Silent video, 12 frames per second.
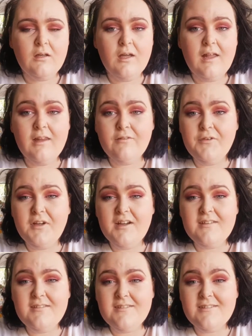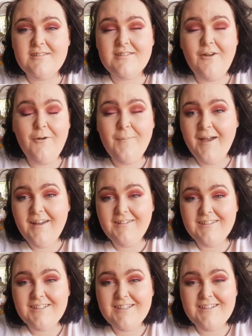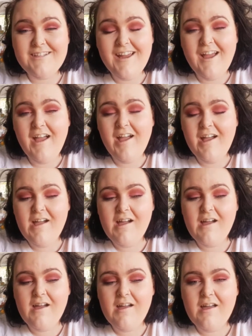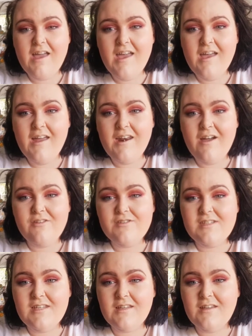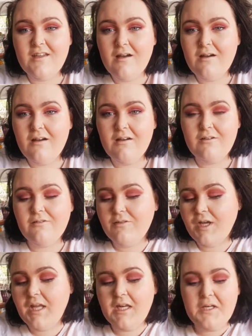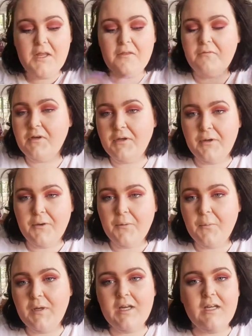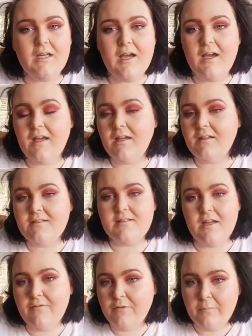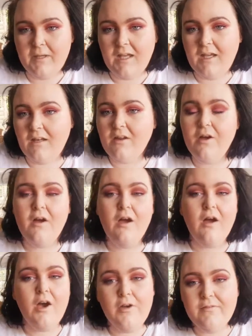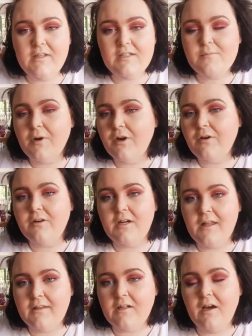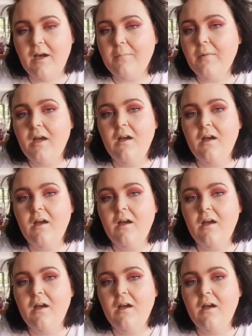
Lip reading: I love you guys so much. And I'll see y'all in another video when I decide to film again. Hopefully tomorrow or another time.